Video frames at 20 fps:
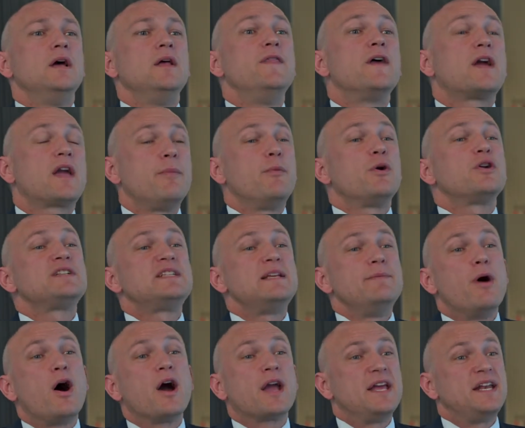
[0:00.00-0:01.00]
The commodity
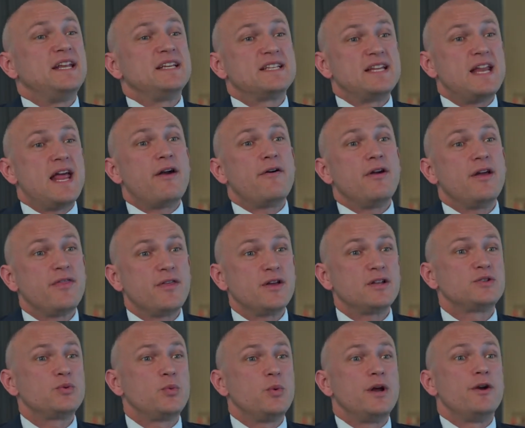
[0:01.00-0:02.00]
market is an area
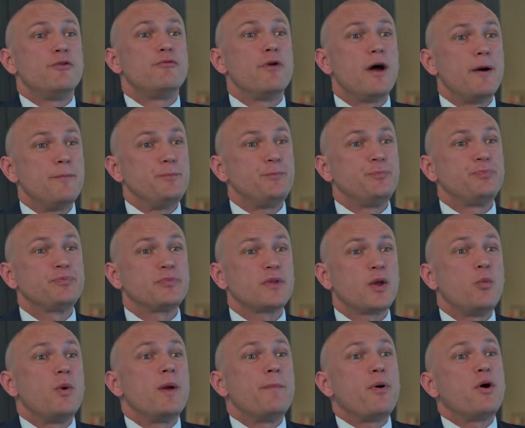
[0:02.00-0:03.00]
that
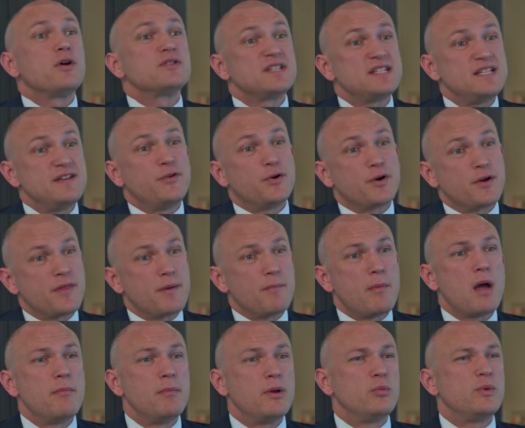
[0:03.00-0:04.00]
we're positive on at the
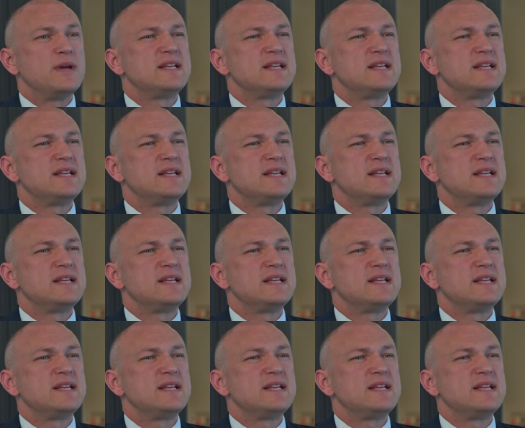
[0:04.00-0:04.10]
moment.